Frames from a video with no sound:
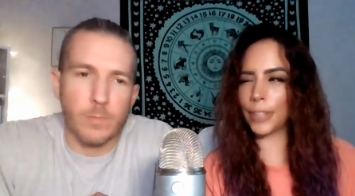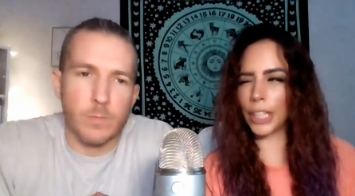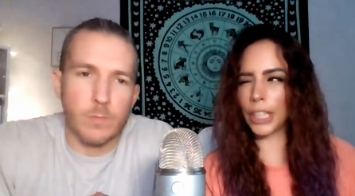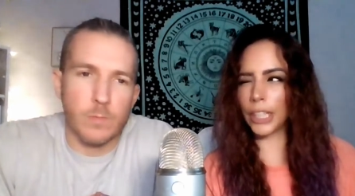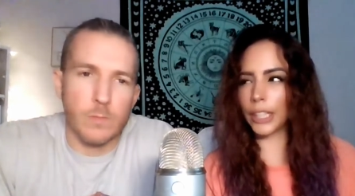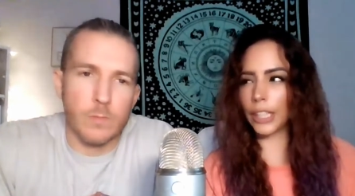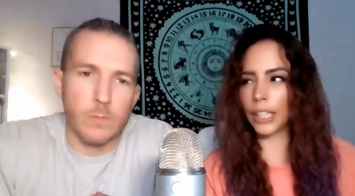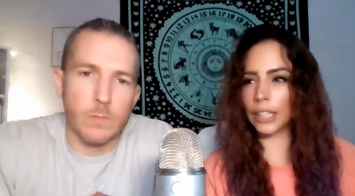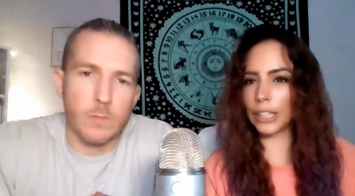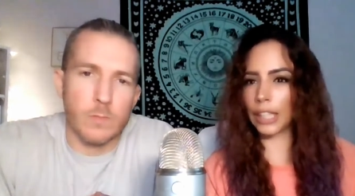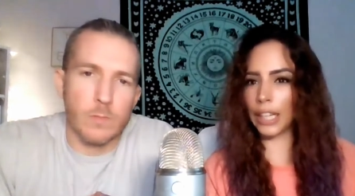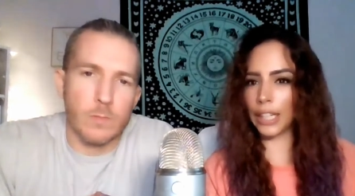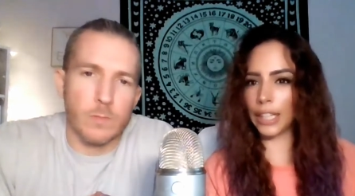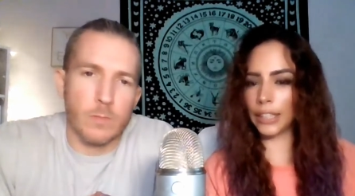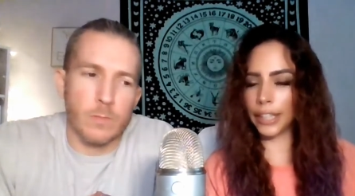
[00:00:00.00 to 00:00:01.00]
Speaker 1: very
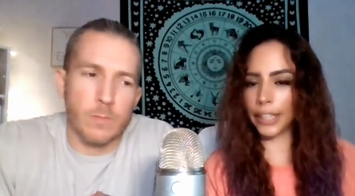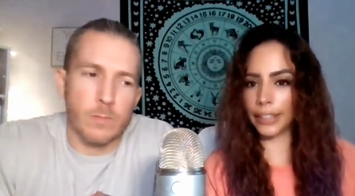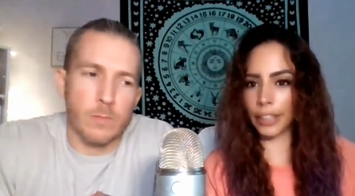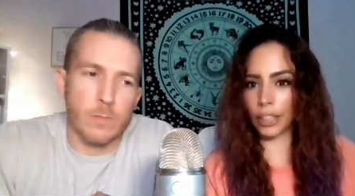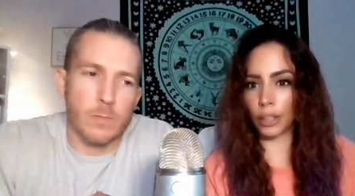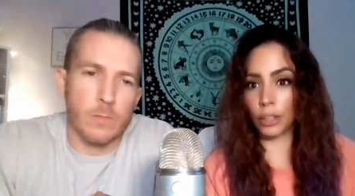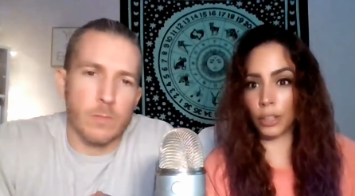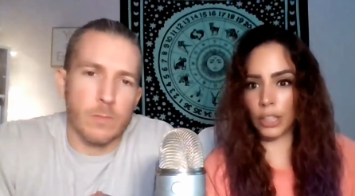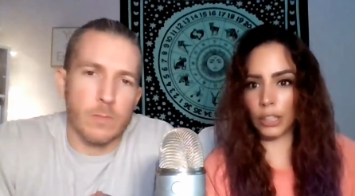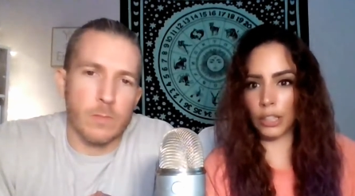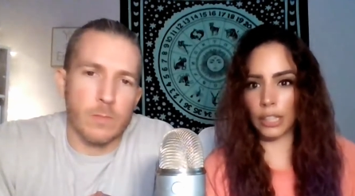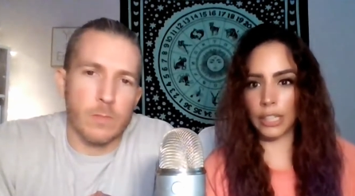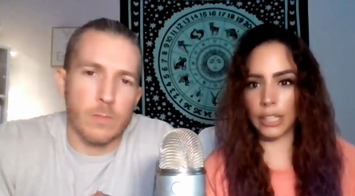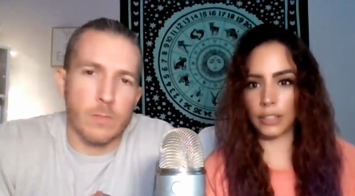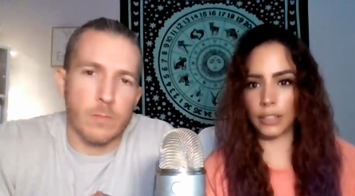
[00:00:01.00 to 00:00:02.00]
alike. Like they look
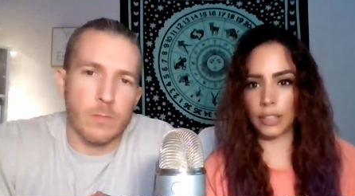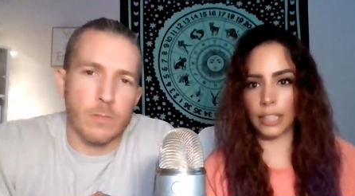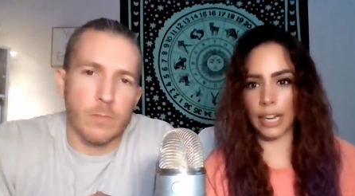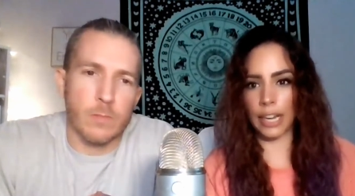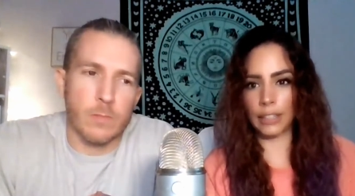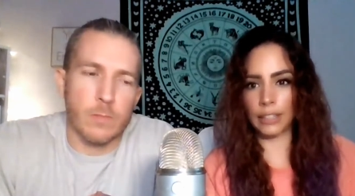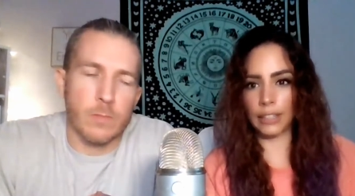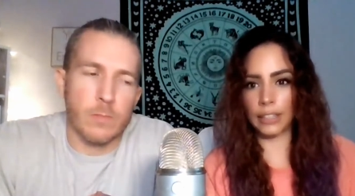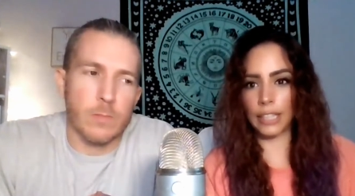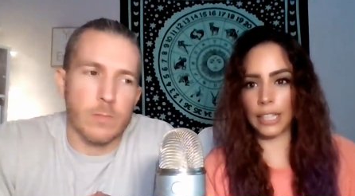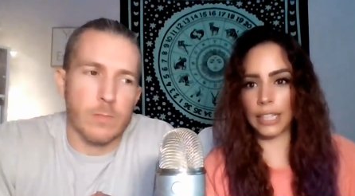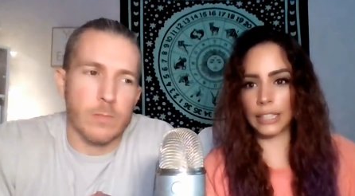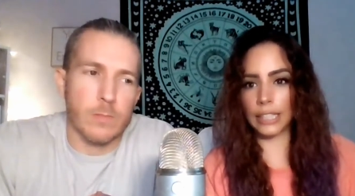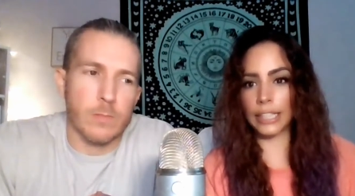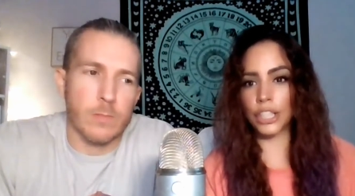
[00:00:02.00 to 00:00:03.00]
alike, they act
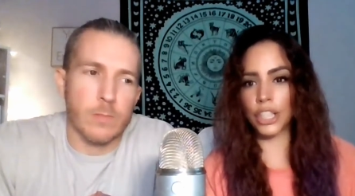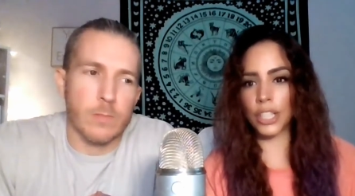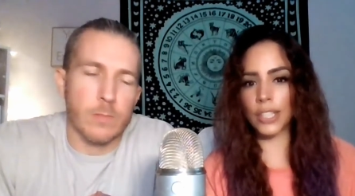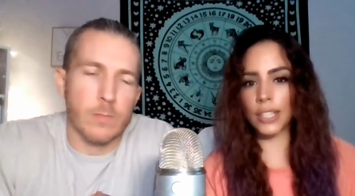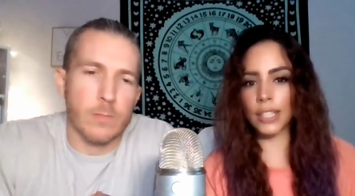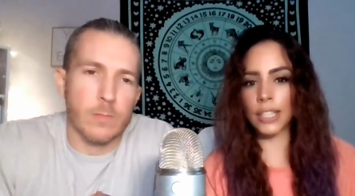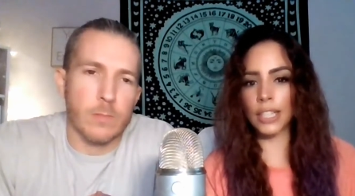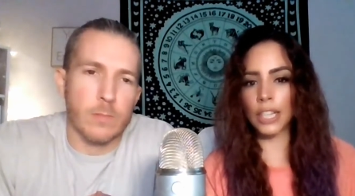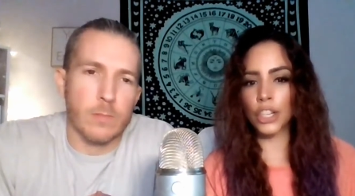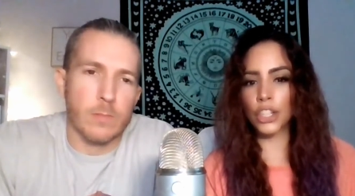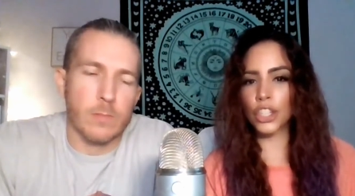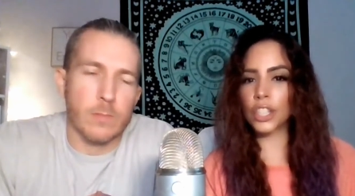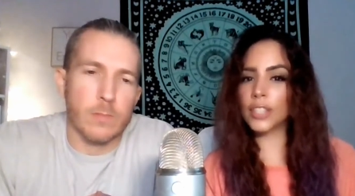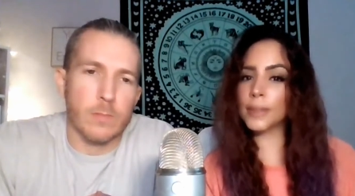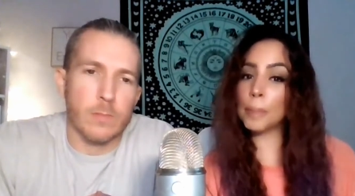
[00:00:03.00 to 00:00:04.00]
alike. Like she's,
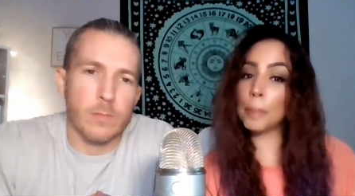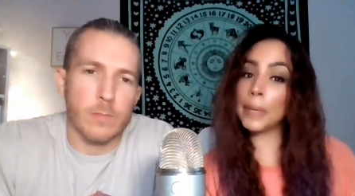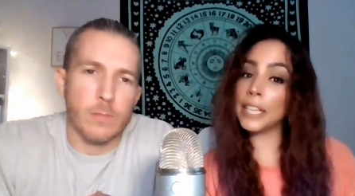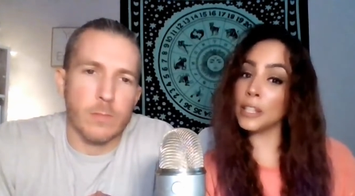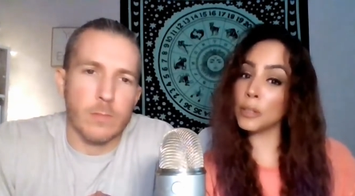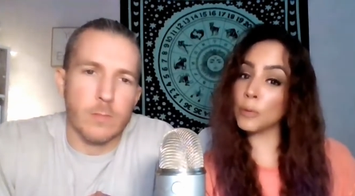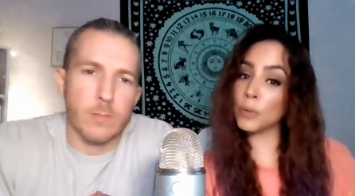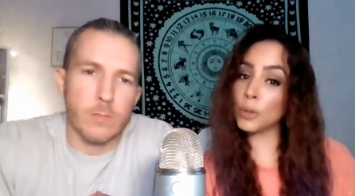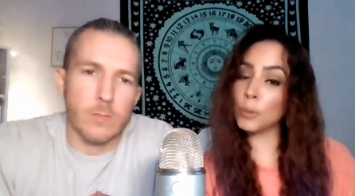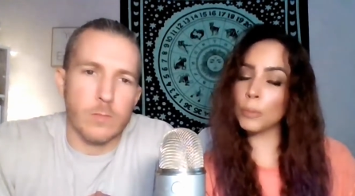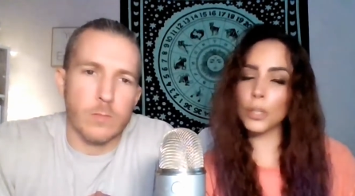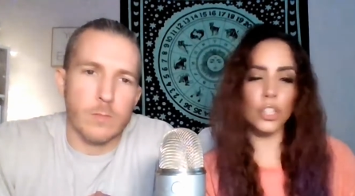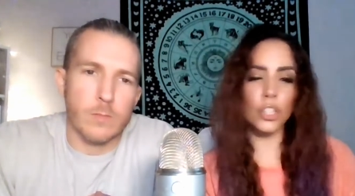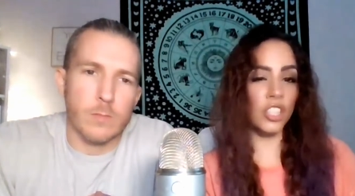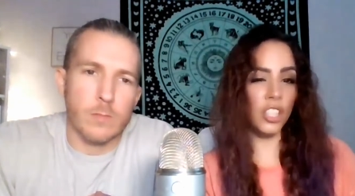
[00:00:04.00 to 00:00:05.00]
She's peaceful,
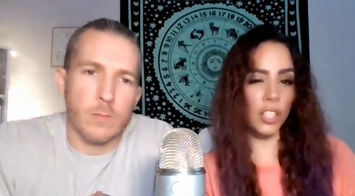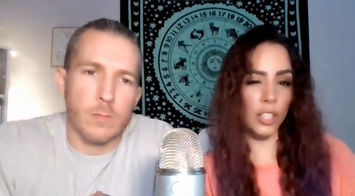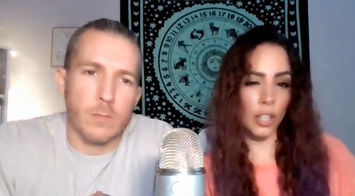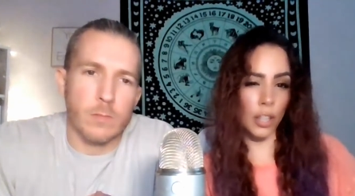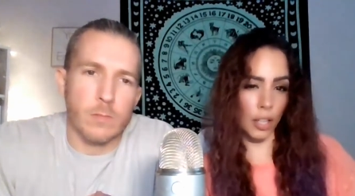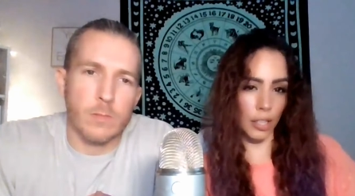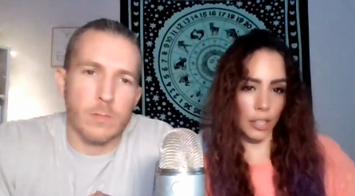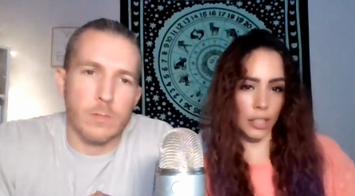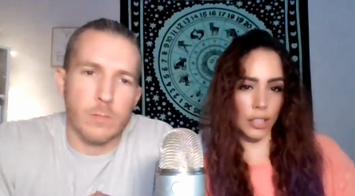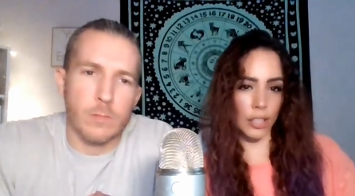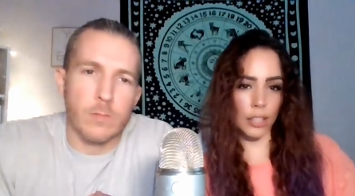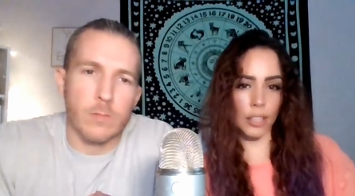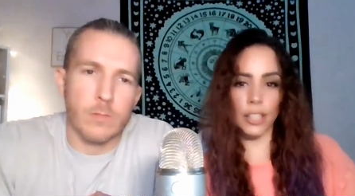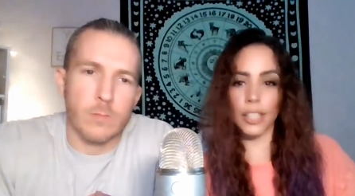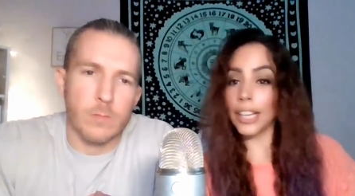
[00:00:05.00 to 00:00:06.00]
but she's
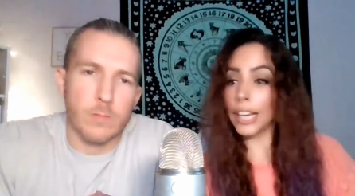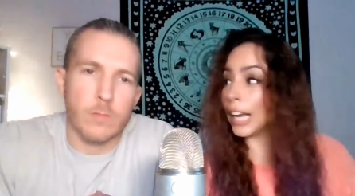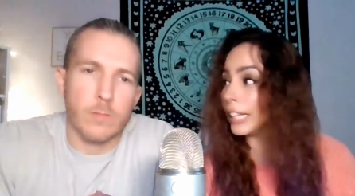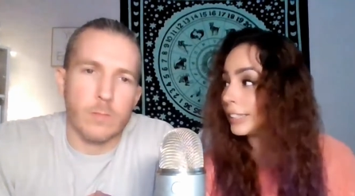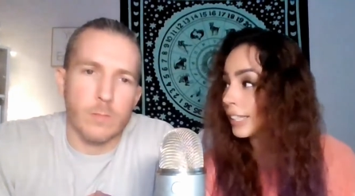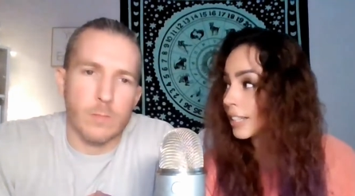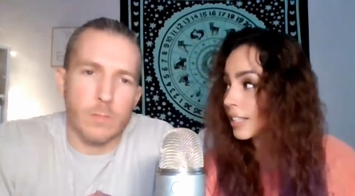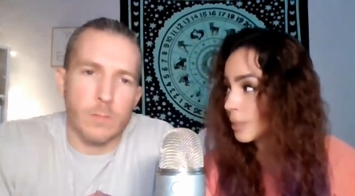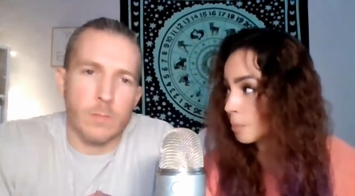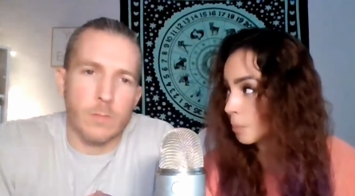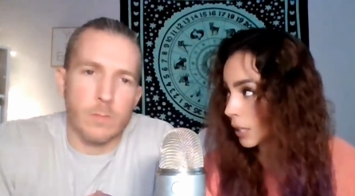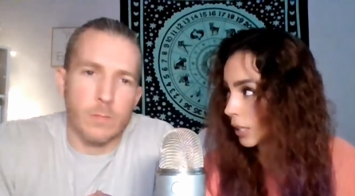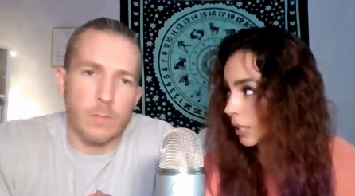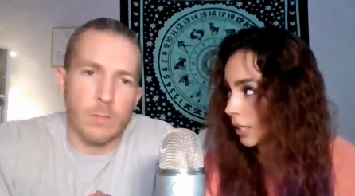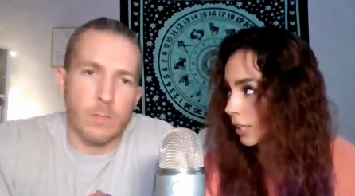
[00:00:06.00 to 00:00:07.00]
thug. And that's
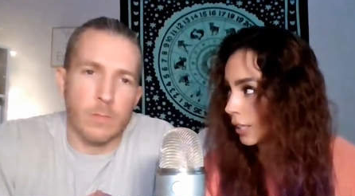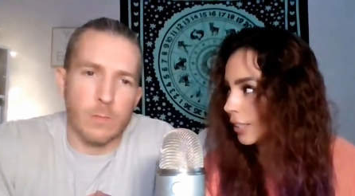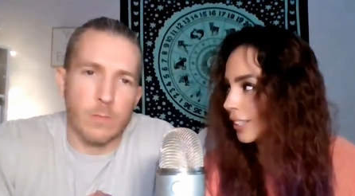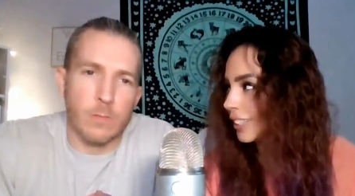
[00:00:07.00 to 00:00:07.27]
me.